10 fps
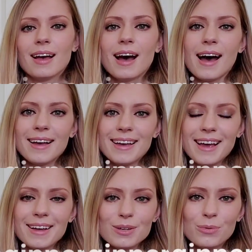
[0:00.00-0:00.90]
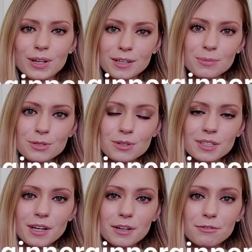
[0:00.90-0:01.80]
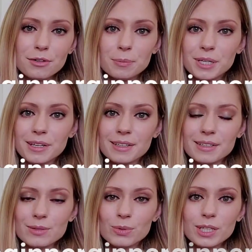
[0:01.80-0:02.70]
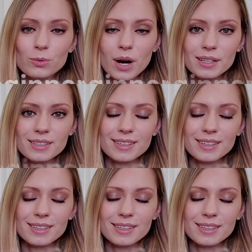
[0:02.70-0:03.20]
Hi, and welcome to Guitar for Beginners Week 1.